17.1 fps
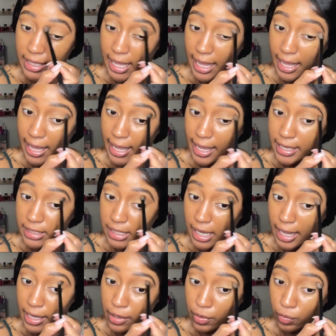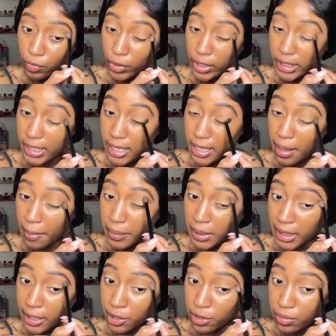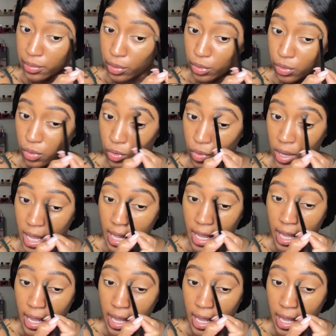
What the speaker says: that has like really blendable